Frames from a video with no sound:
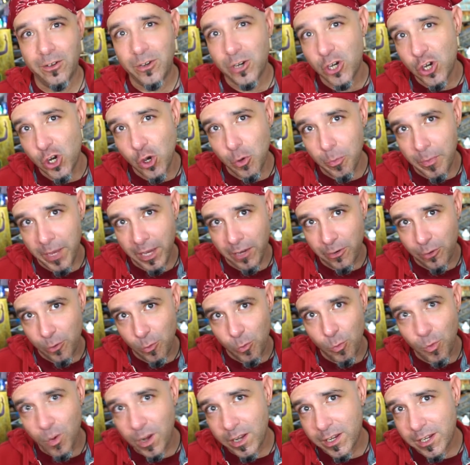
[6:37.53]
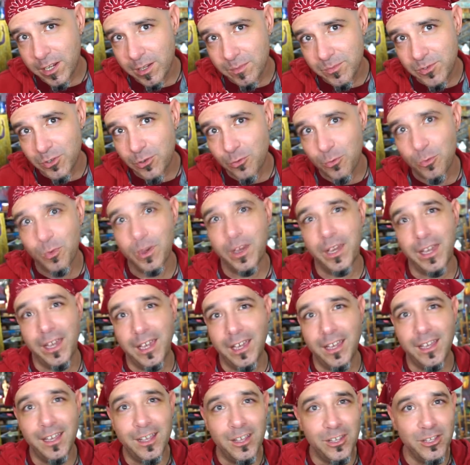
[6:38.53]
No matter what comes your
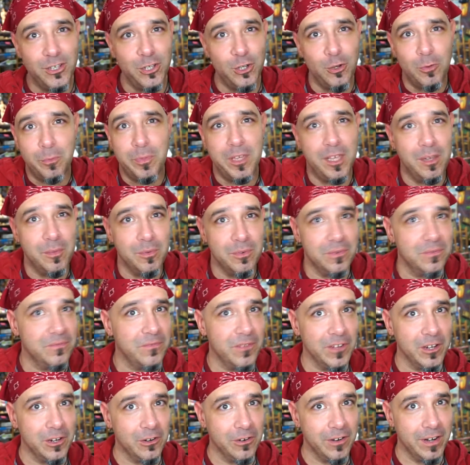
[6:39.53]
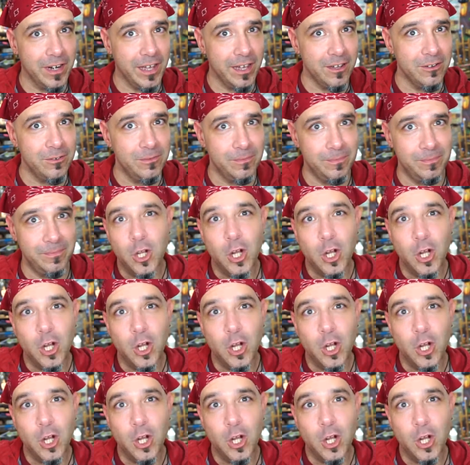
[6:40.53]
way, you'll be able to figure it out.